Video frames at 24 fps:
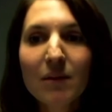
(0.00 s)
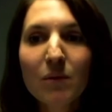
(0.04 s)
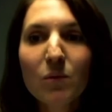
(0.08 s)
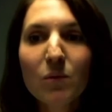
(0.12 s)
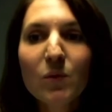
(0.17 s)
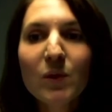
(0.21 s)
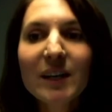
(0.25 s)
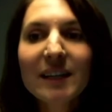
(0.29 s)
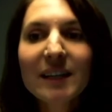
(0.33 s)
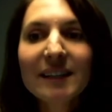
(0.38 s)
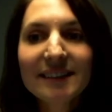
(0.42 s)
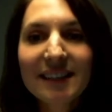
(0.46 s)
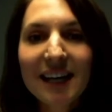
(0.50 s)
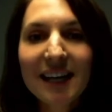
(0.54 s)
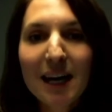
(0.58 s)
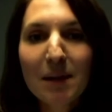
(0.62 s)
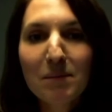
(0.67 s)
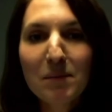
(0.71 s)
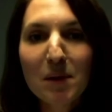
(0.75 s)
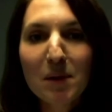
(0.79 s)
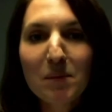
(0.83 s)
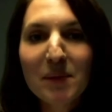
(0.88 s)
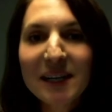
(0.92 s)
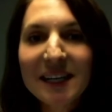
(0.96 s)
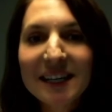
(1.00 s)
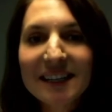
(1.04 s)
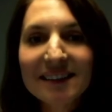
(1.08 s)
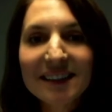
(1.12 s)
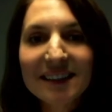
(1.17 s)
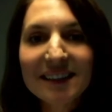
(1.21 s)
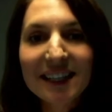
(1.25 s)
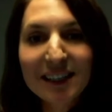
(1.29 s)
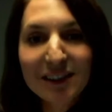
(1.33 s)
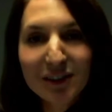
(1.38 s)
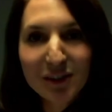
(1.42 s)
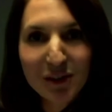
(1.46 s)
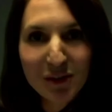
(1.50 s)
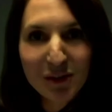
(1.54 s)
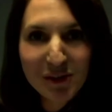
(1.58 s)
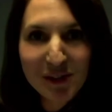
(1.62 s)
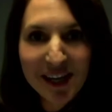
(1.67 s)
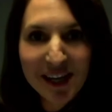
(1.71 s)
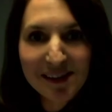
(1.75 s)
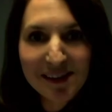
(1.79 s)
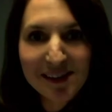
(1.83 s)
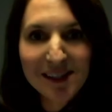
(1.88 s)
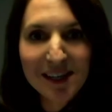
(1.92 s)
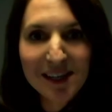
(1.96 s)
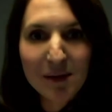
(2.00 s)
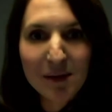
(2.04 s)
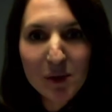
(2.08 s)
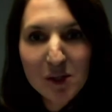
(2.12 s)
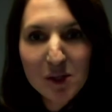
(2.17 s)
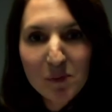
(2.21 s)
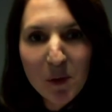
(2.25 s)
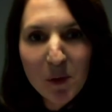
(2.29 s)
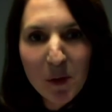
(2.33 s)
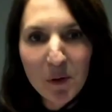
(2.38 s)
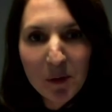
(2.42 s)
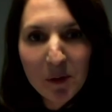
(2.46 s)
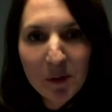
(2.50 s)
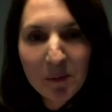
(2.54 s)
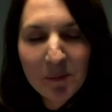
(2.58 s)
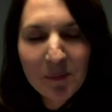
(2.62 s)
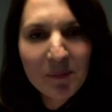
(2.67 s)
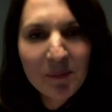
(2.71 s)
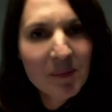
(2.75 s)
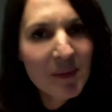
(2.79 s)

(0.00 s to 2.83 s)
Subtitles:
real-time ability to sense and respond.